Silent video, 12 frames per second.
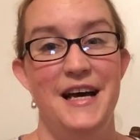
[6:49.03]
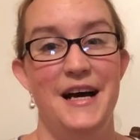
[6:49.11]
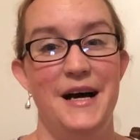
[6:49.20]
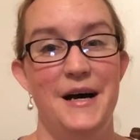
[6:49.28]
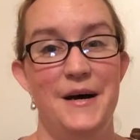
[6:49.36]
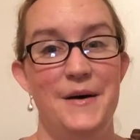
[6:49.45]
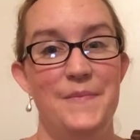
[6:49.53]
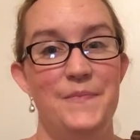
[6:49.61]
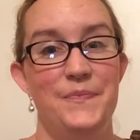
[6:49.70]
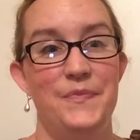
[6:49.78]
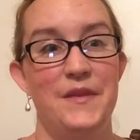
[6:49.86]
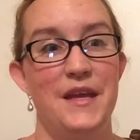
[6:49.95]

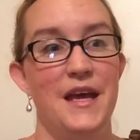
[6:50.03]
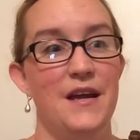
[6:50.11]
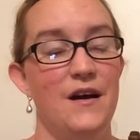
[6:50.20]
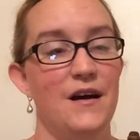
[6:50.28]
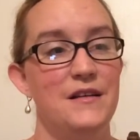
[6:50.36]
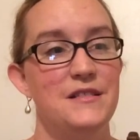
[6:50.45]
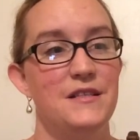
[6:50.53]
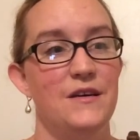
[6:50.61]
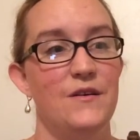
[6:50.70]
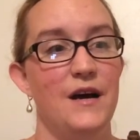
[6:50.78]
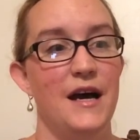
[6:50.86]
And also